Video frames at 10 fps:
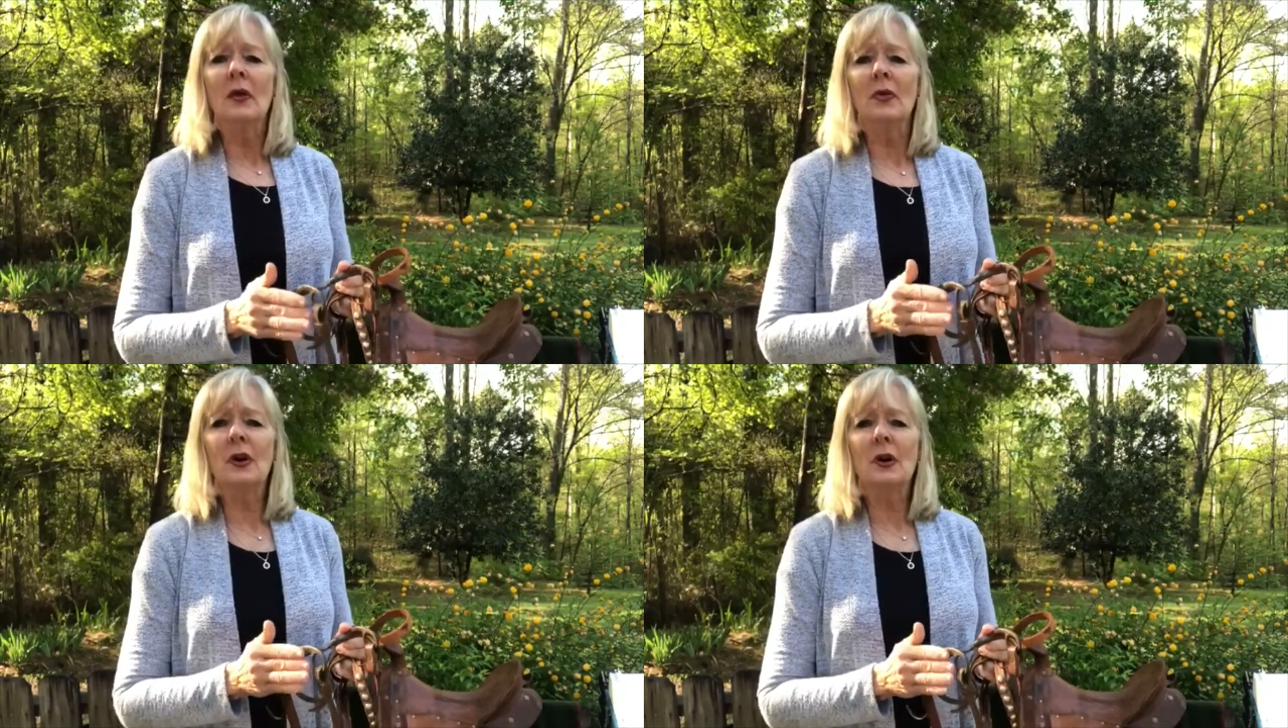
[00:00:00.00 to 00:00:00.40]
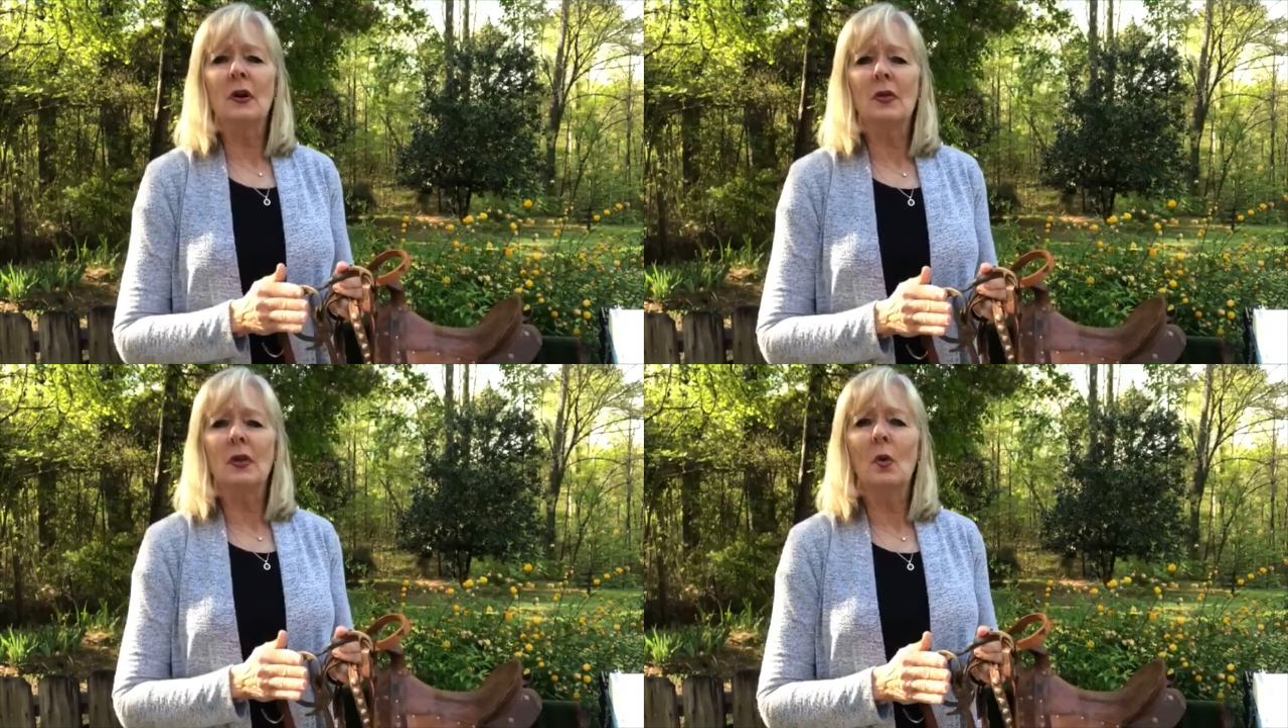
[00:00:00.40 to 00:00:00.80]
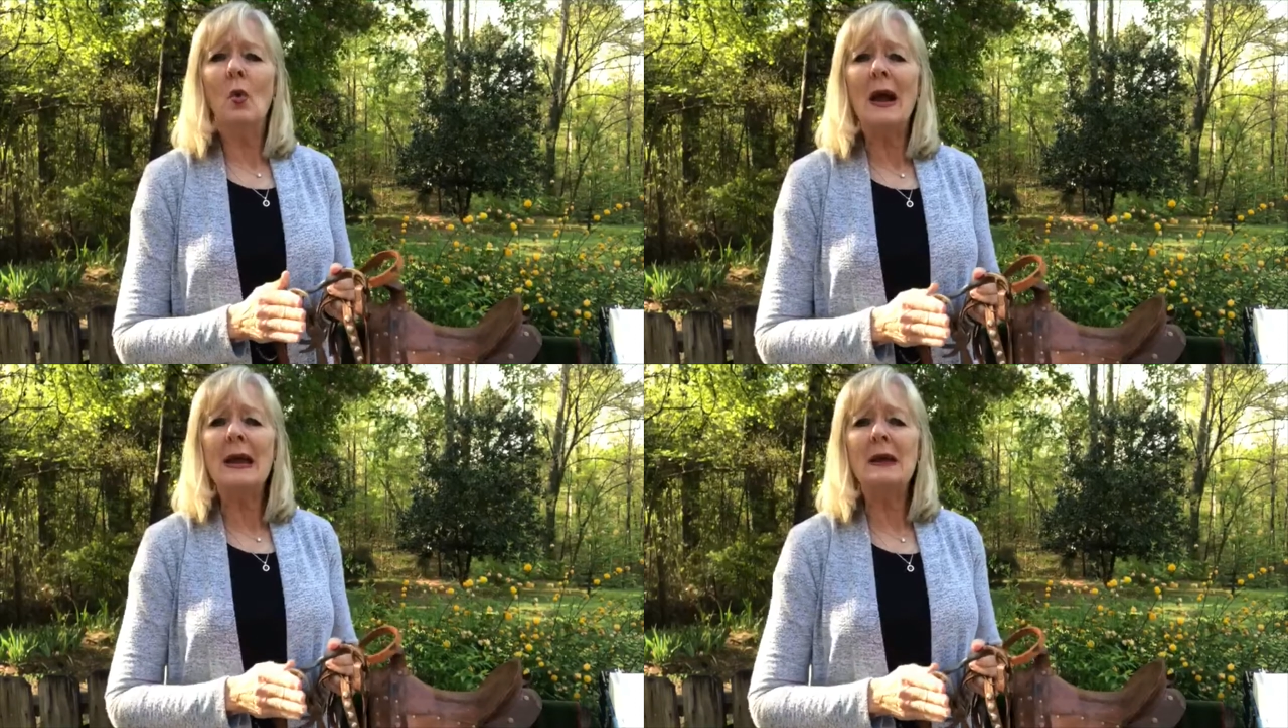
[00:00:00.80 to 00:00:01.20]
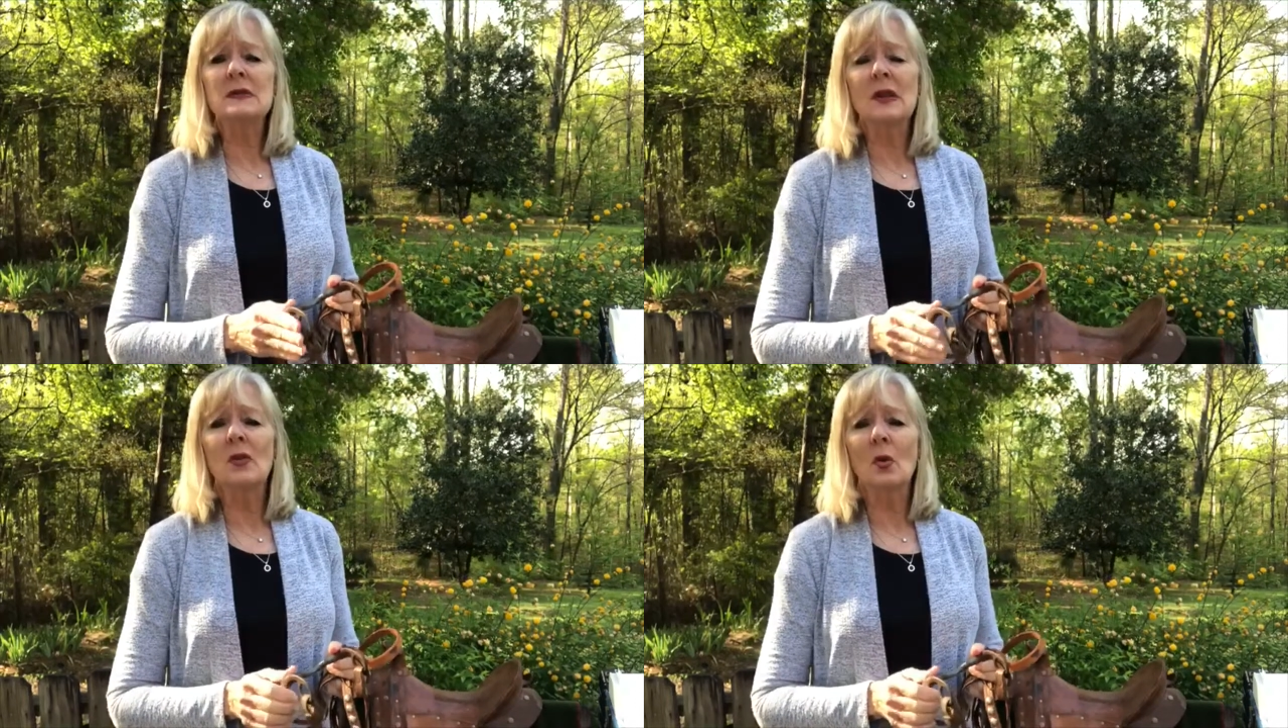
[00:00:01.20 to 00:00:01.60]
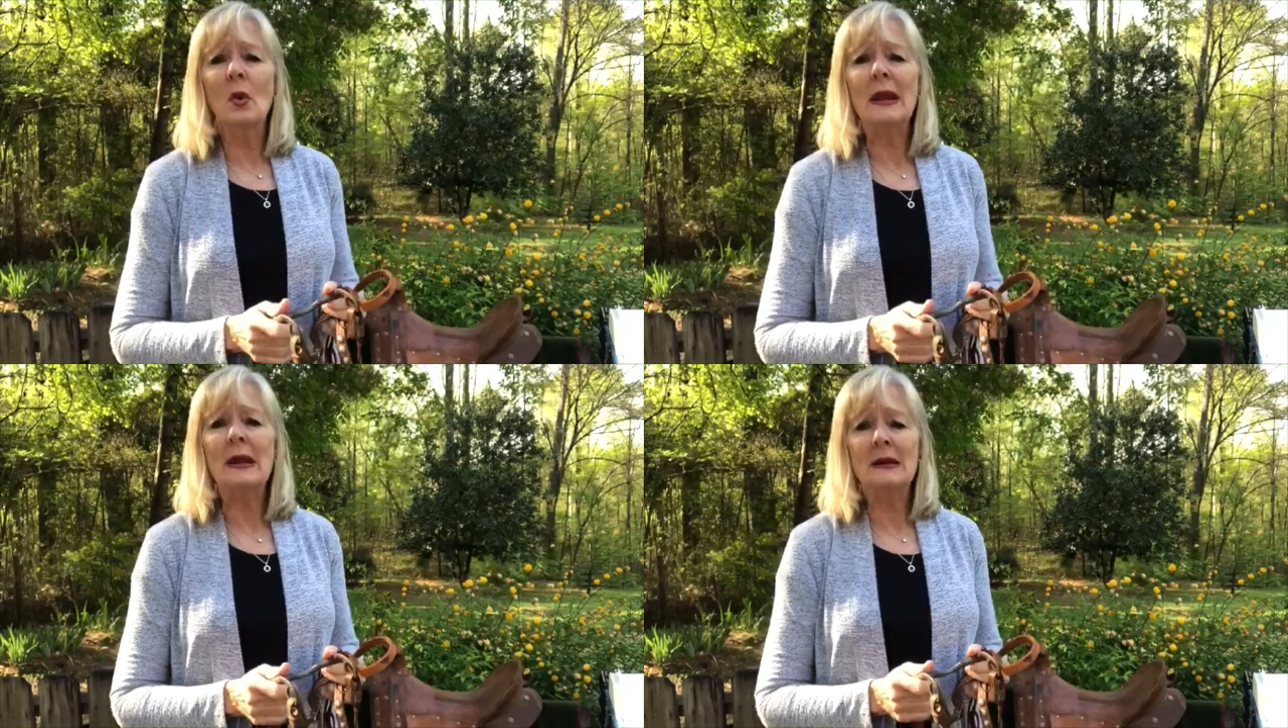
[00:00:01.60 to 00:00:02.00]
the, the waves and the
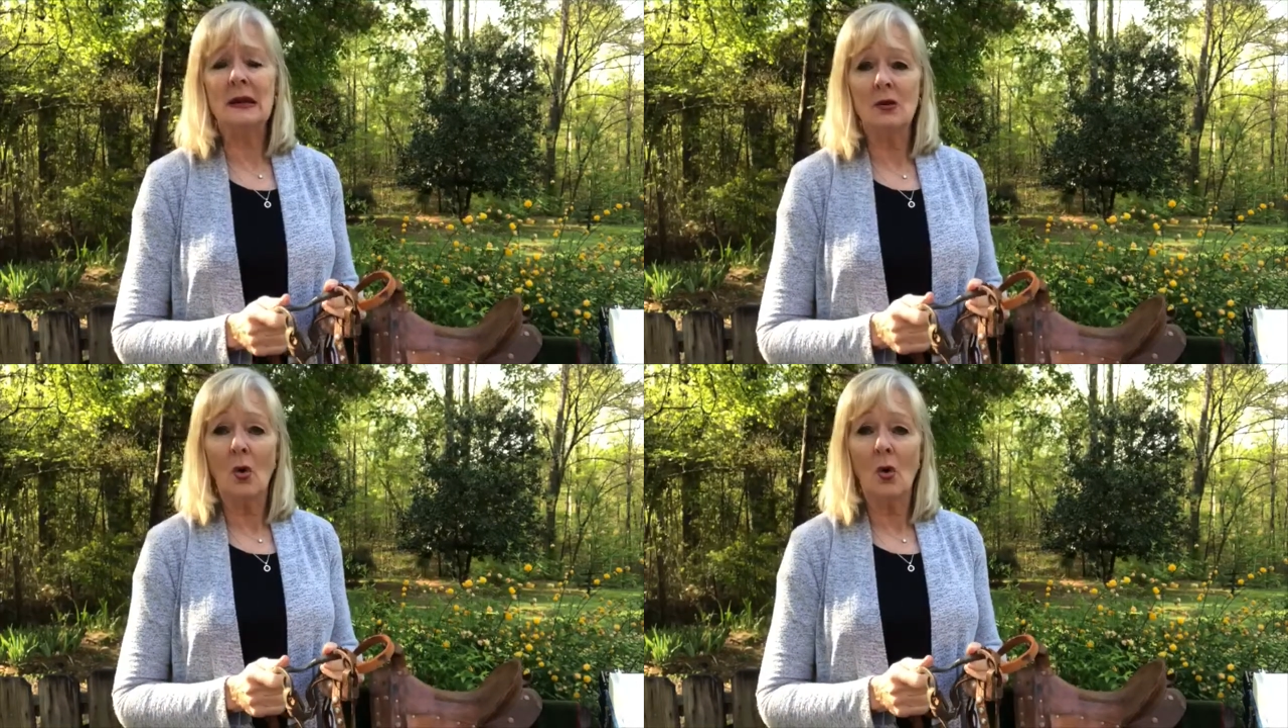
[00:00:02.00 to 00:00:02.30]
wind in